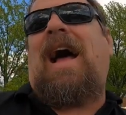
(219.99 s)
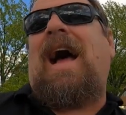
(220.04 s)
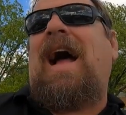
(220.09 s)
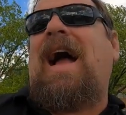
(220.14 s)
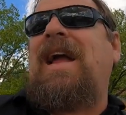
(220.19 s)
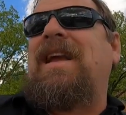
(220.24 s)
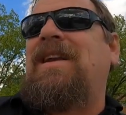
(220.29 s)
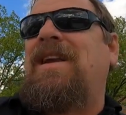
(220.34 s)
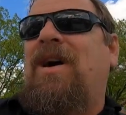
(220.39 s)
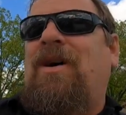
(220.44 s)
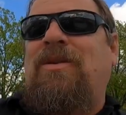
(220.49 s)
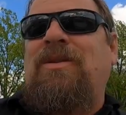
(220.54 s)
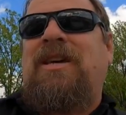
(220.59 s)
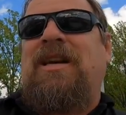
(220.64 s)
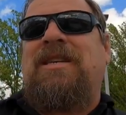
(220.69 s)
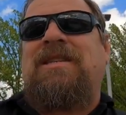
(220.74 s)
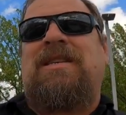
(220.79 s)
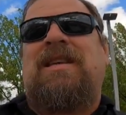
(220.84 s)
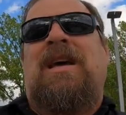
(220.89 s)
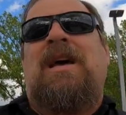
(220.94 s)
I know
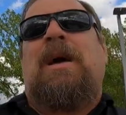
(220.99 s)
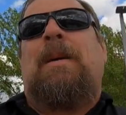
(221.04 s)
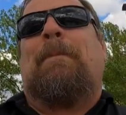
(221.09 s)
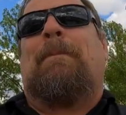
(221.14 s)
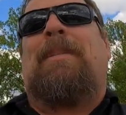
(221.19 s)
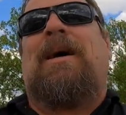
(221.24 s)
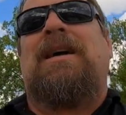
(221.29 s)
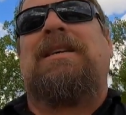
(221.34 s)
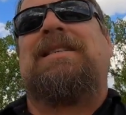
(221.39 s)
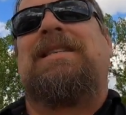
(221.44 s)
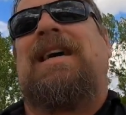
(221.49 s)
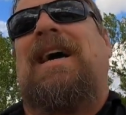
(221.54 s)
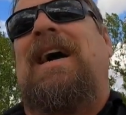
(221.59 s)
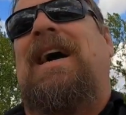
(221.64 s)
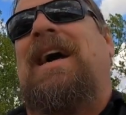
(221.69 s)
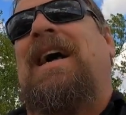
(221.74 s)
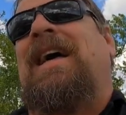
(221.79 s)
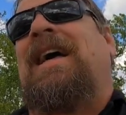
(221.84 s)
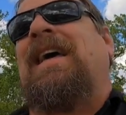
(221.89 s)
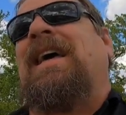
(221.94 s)
this, but
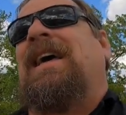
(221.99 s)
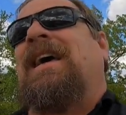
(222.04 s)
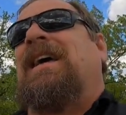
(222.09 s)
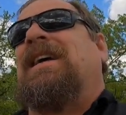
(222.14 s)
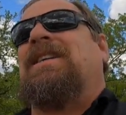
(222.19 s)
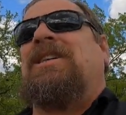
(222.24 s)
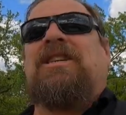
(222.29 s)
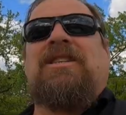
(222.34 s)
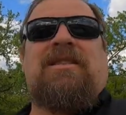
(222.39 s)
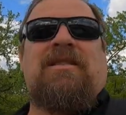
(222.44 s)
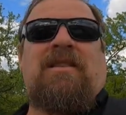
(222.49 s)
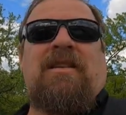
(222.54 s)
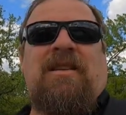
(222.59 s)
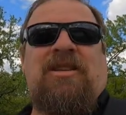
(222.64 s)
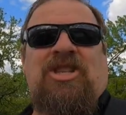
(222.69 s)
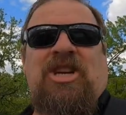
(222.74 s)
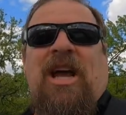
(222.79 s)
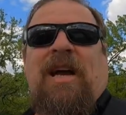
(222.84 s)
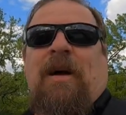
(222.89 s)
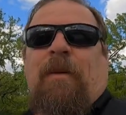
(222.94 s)
just
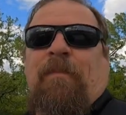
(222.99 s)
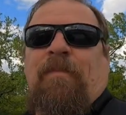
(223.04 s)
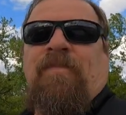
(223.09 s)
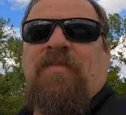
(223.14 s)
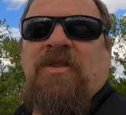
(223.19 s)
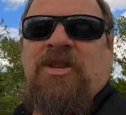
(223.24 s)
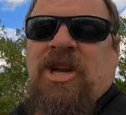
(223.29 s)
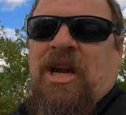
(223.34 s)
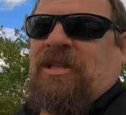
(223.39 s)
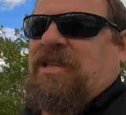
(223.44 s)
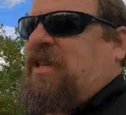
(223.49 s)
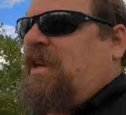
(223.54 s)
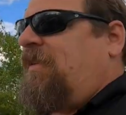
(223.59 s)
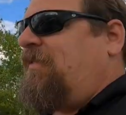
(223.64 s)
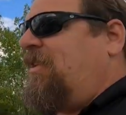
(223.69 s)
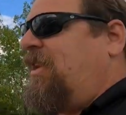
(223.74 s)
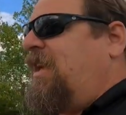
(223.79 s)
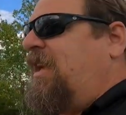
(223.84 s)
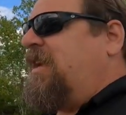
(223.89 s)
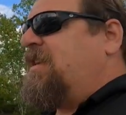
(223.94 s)
check them. Check the
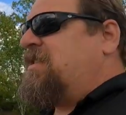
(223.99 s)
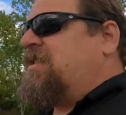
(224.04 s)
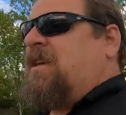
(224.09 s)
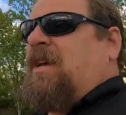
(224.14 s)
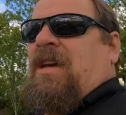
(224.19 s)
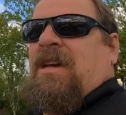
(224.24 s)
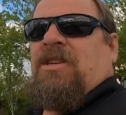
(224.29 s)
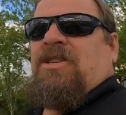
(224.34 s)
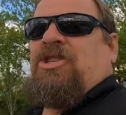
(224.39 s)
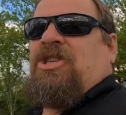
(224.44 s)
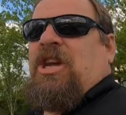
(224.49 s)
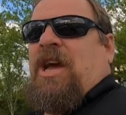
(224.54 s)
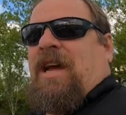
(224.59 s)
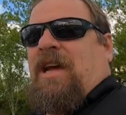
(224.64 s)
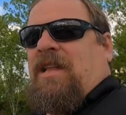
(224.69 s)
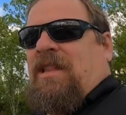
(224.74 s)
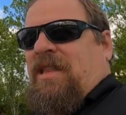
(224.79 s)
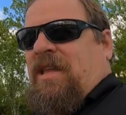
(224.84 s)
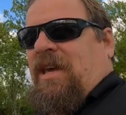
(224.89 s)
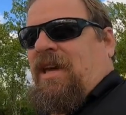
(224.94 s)
DVDs,
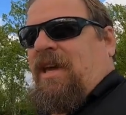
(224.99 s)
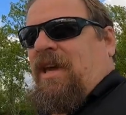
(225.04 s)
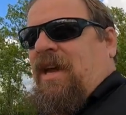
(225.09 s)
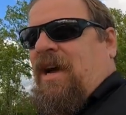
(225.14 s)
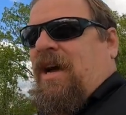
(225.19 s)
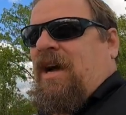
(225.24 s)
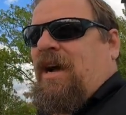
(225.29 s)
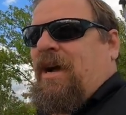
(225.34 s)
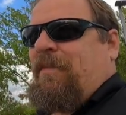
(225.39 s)
check the